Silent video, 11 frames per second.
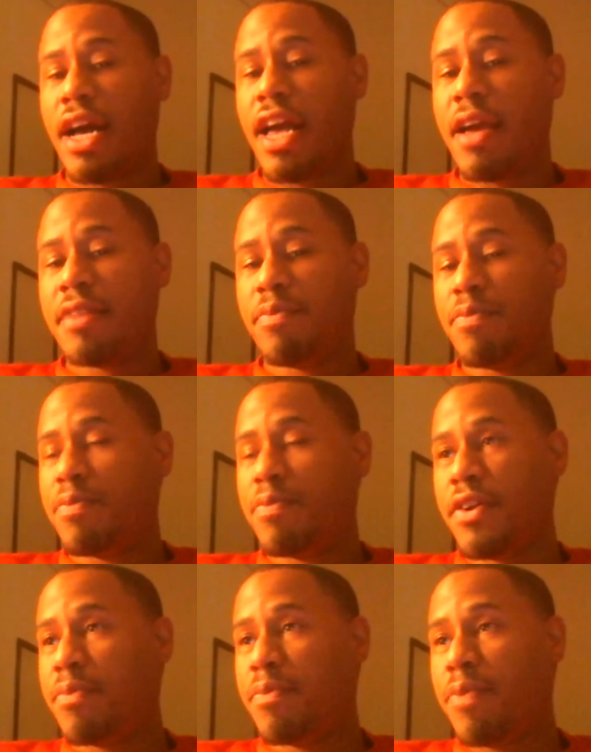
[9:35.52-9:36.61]
your
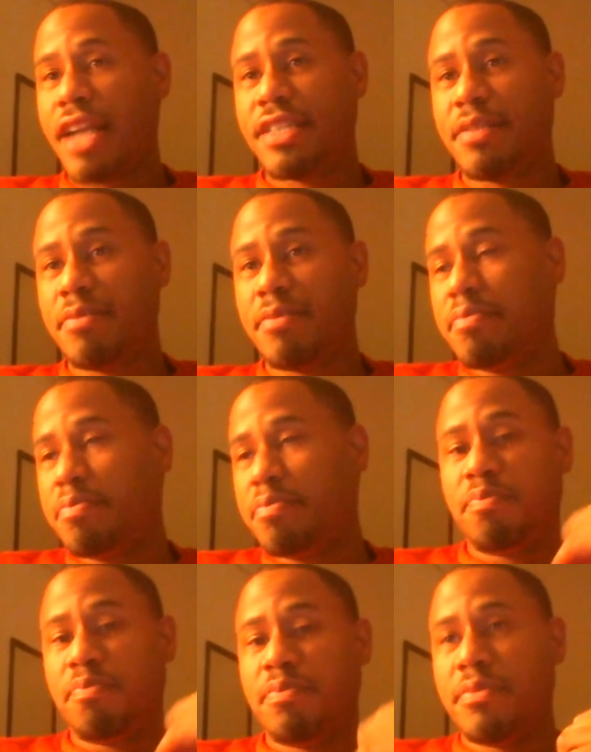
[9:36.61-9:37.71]
behind or watching